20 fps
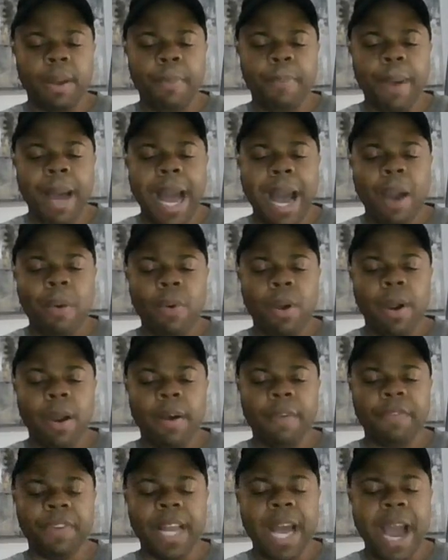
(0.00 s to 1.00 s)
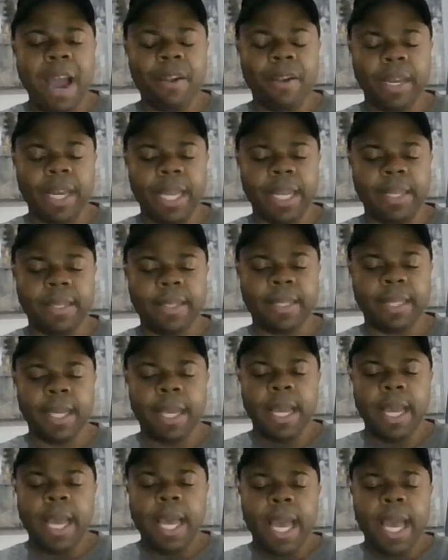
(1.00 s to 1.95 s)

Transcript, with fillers: the power of darkness